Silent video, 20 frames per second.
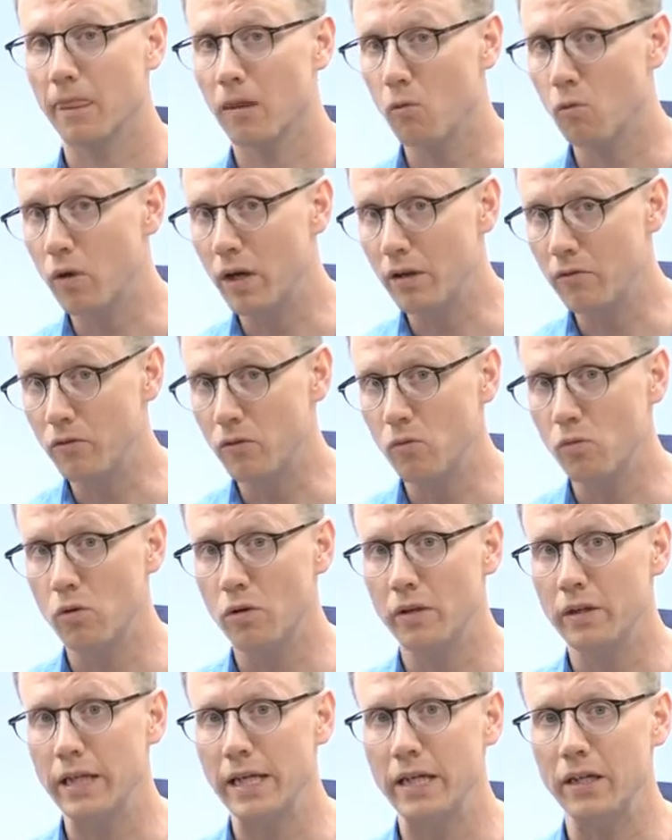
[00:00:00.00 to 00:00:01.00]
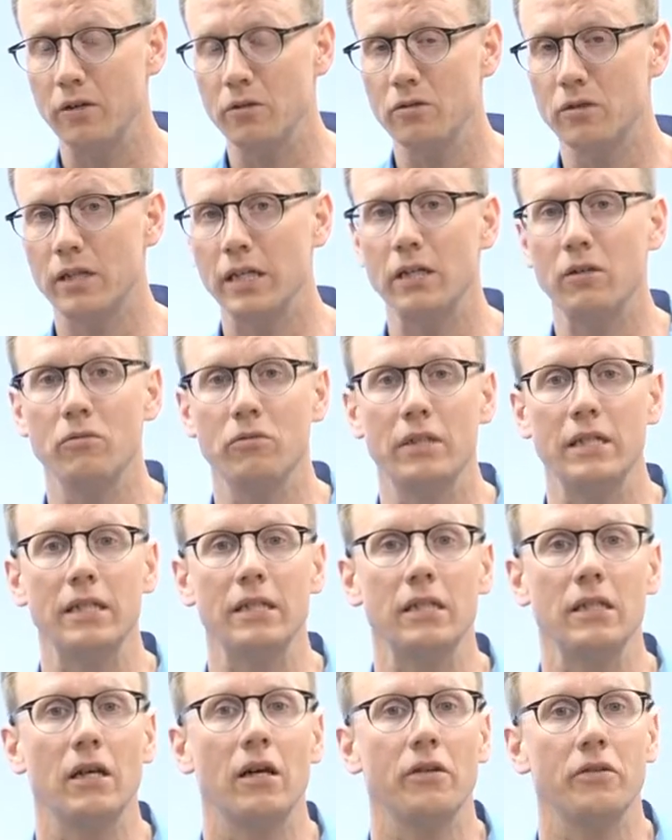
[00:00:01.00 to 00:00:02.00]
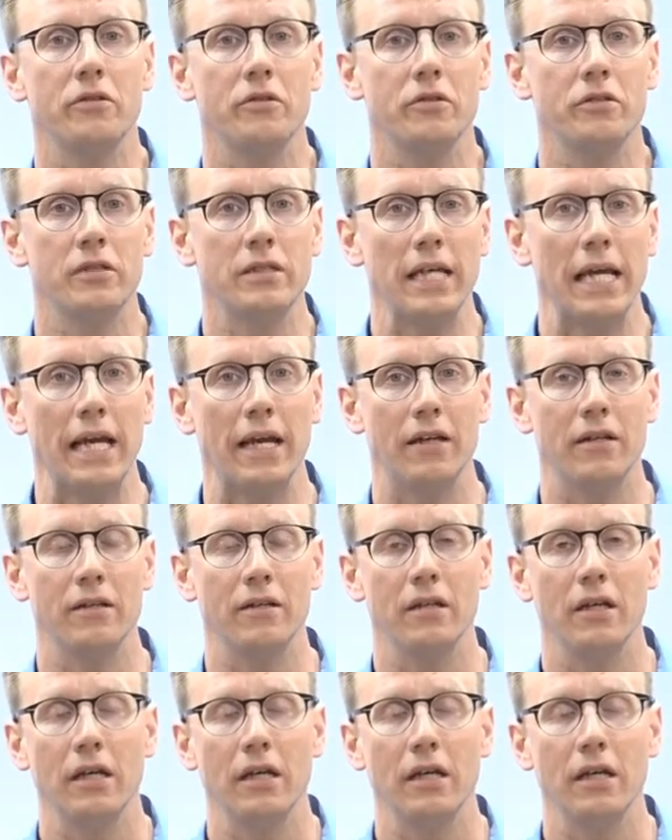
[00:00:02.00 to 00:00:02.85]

whatever word they used that you didn't understand?